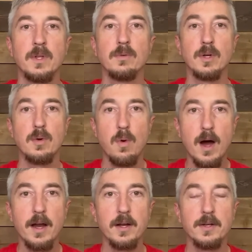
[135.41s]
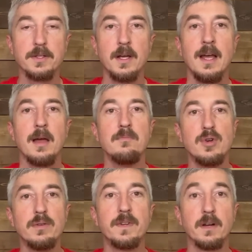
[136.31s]
requires a
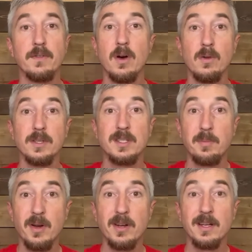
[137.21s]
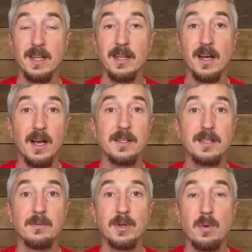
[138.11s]
moving of the Holy Spirit in us.
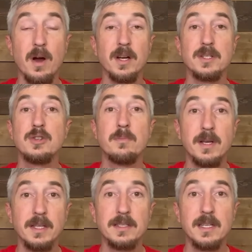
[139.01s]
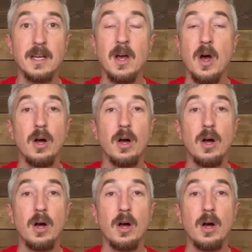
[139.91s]
It requires humility.